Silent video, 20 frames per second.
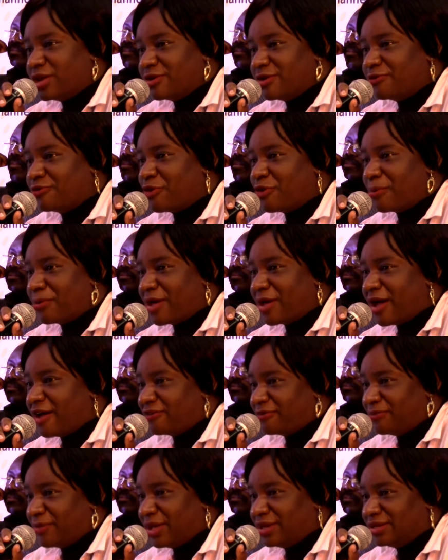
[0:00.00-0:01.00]
I'll go
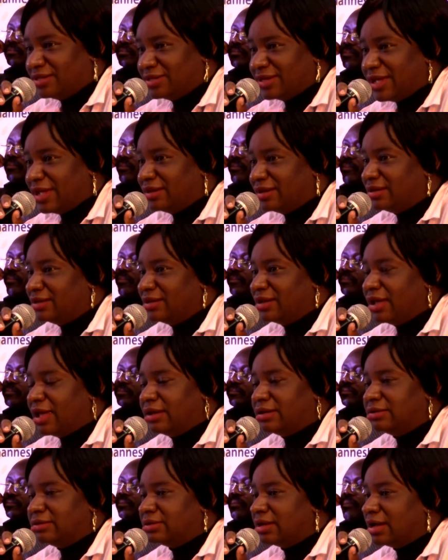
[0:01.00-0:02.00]
first, and I
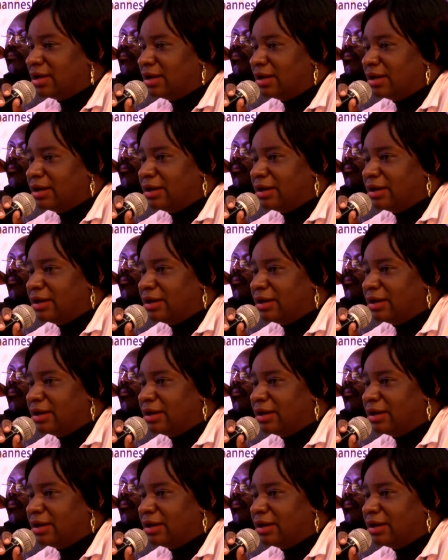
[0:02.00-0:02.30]
will,